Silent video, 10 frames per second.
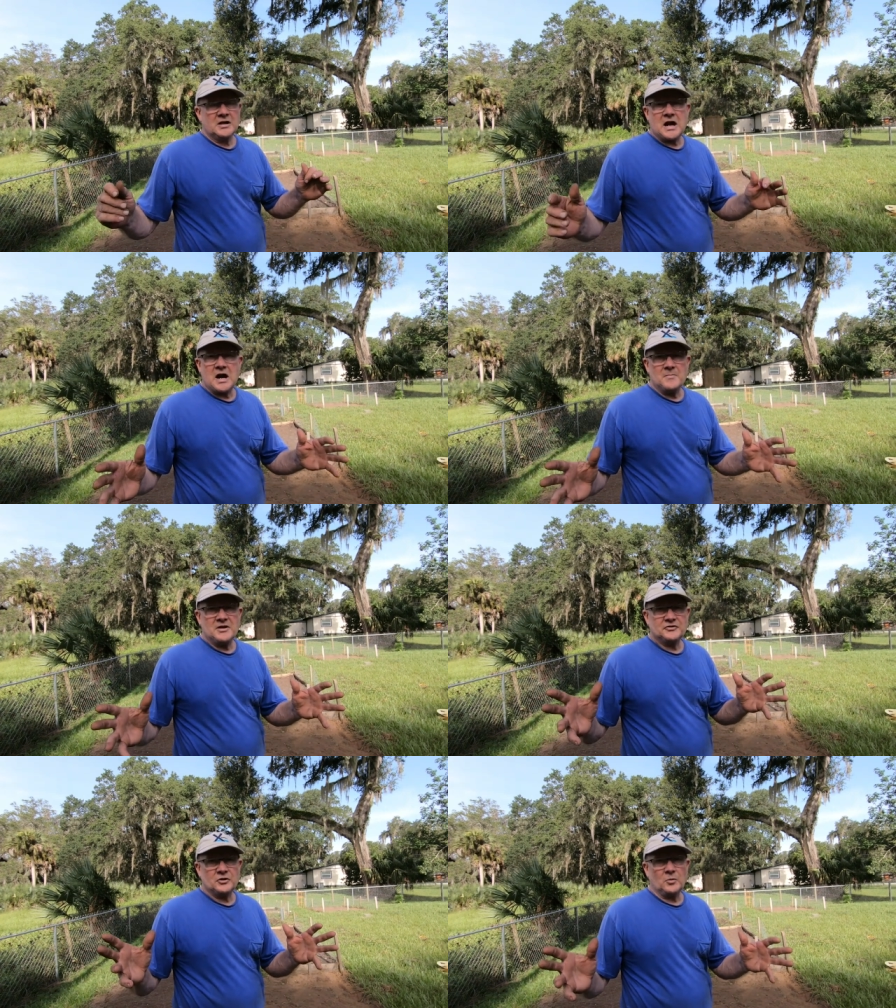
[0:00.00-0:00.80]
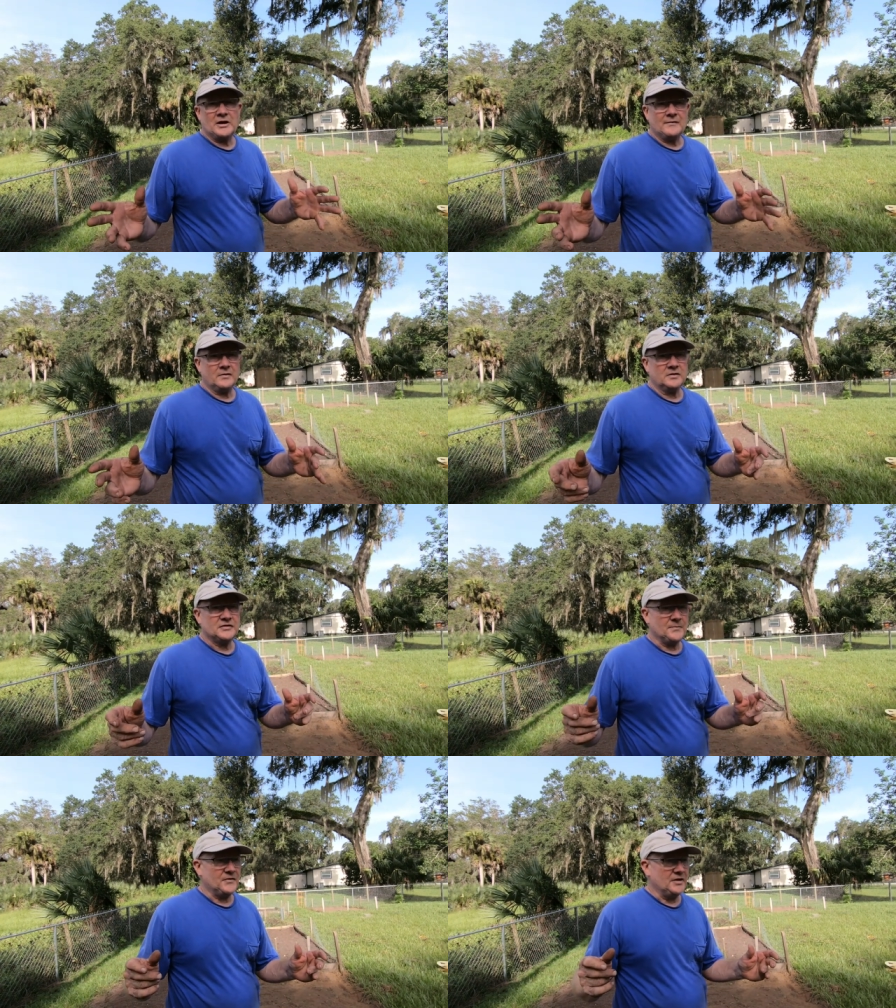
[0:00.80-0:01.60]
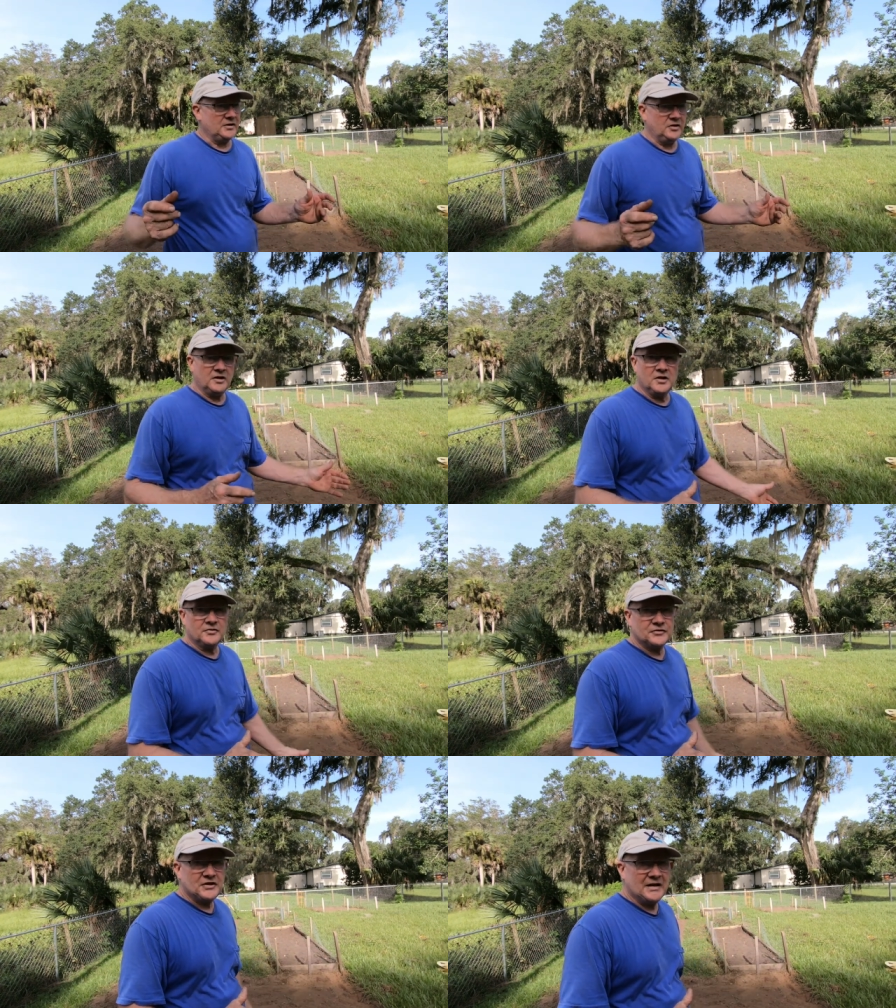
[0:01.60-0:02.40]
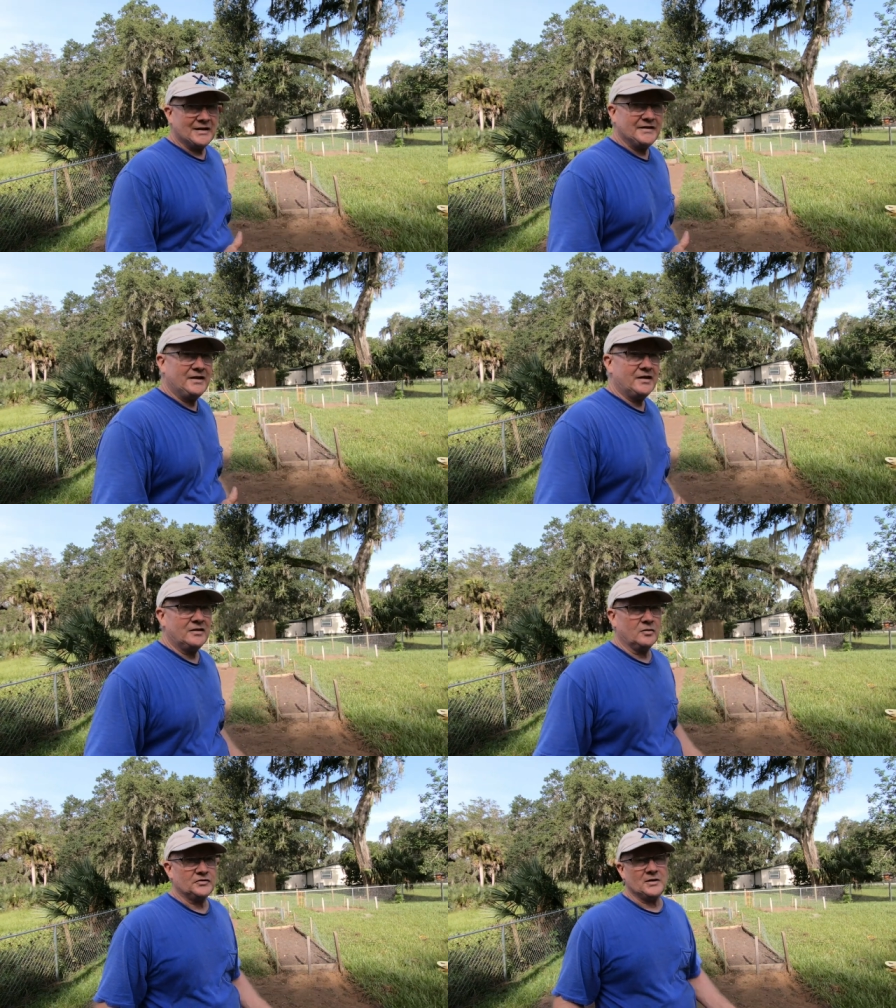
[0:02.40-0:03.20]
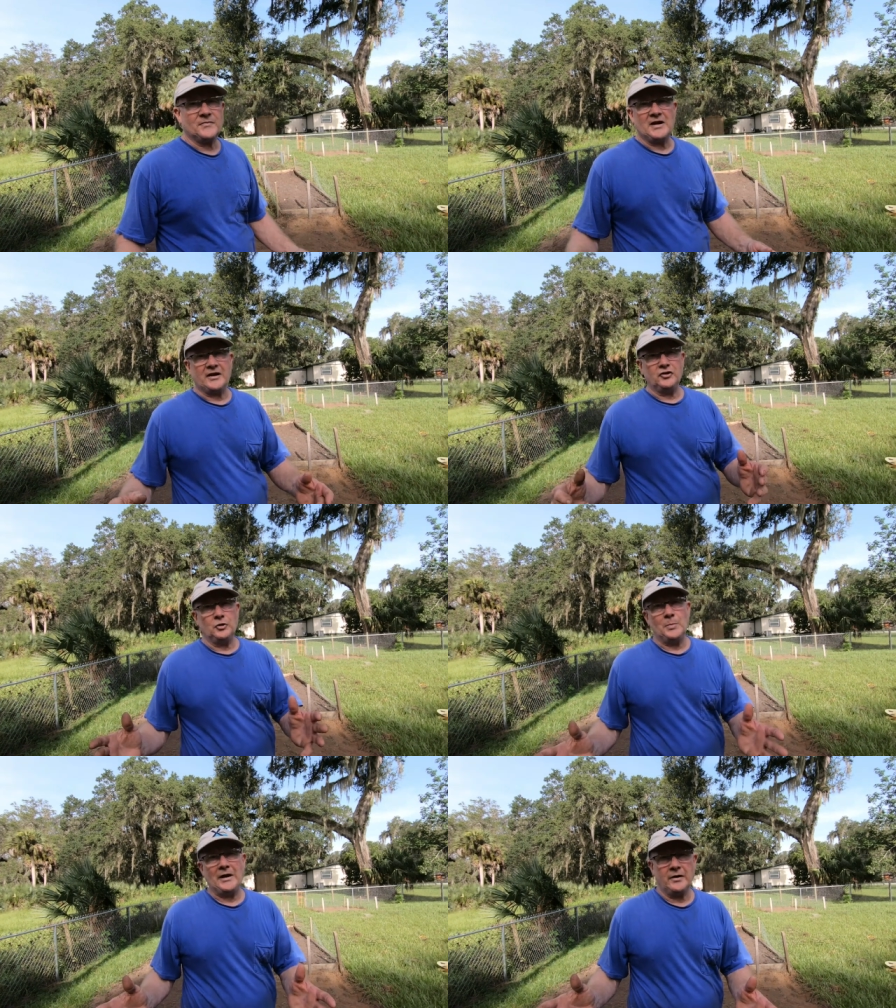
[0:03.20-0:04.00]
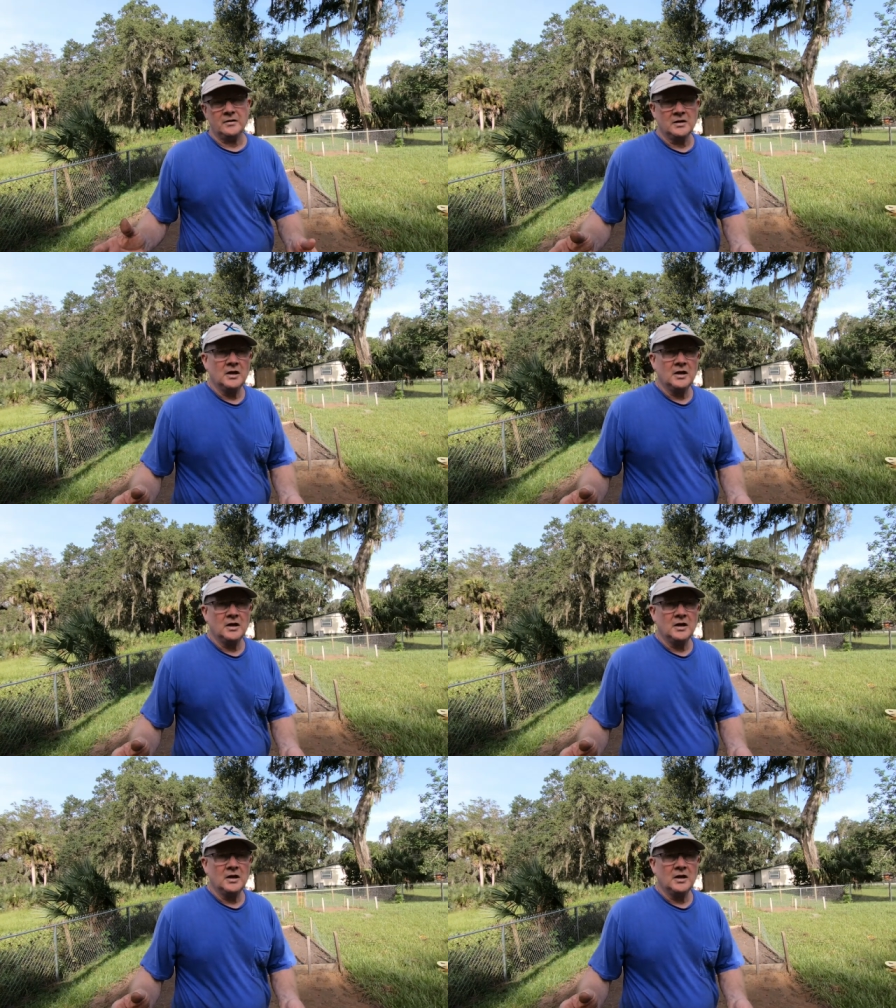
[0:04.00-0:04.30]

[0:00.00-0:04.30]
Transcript: comments or whatever, something that you didn't understand I did or something I could do better,